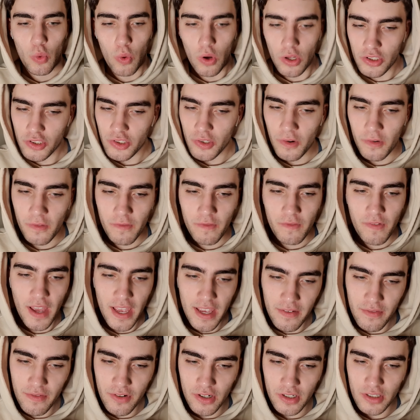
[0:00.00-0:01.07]
What's your
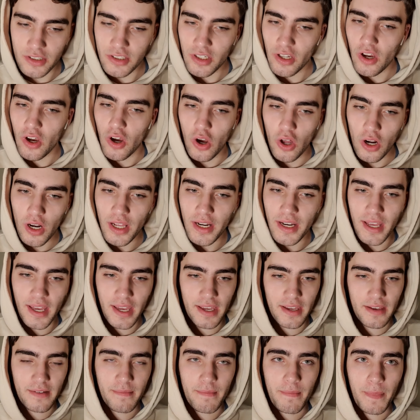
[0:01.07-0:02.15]
favorite
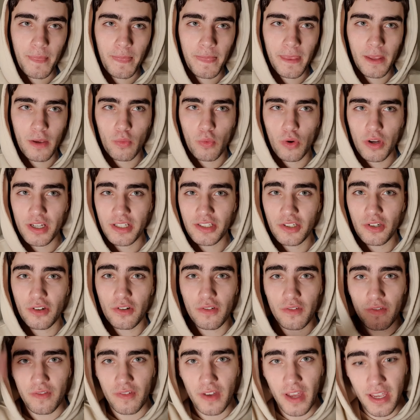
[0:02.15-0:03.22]
holiday? What is your
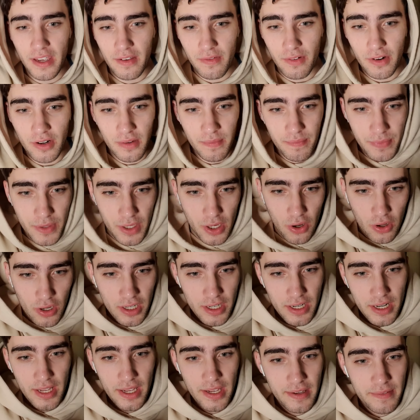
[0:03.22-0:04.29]
favorite
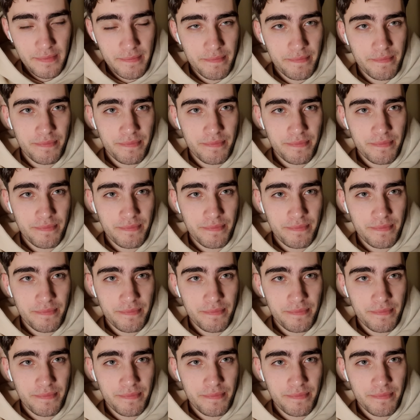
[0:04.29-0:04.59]
holiday?